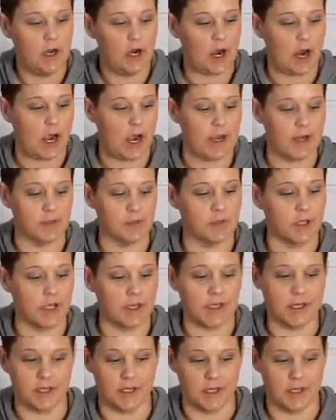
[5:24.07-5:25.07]
I am
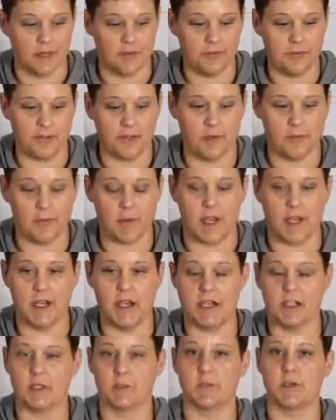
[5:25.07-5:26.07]
lucky enough that my
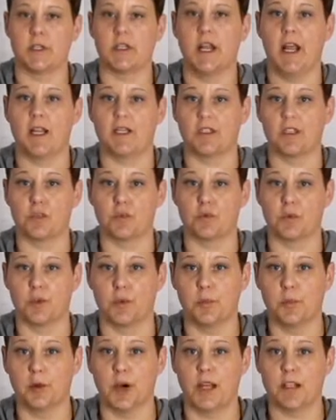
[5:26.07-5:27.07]
husband has a drill
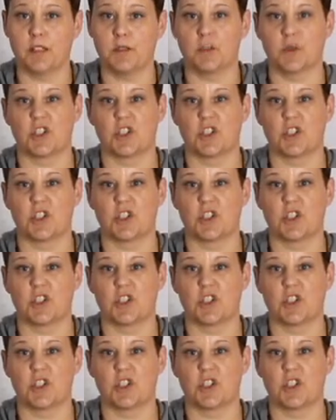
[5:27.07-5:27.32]
press,